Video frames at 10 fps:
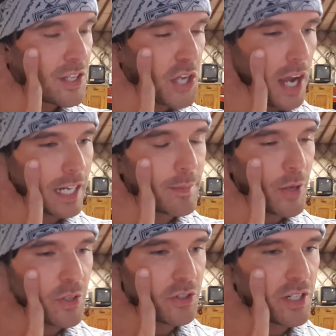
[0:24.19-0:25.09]
talking
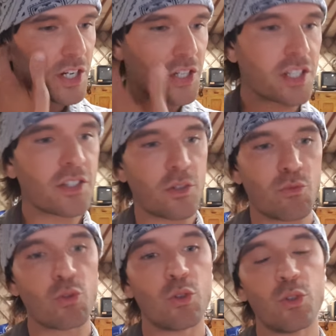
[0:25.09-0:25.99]
about the traditions and
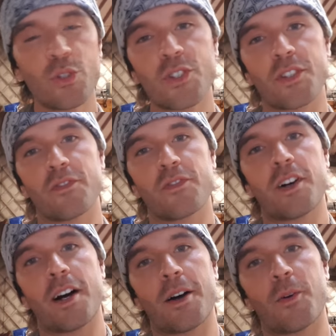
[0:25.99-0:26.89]
rules of
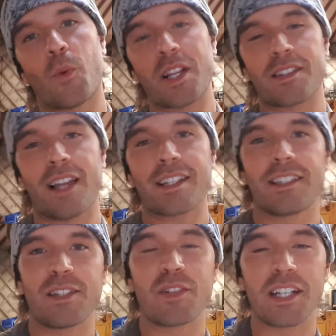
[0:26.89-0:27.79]
what it's like
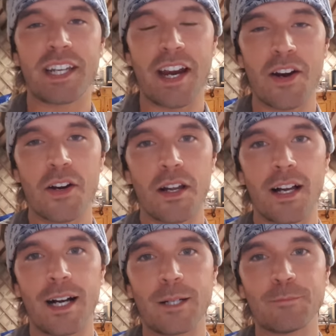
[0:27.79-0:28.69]
to live in a ger.
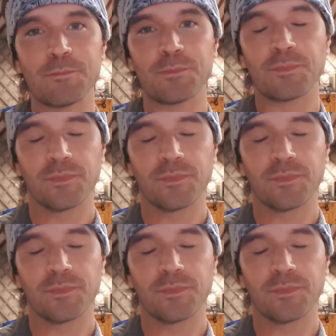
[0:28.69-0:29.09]
Um,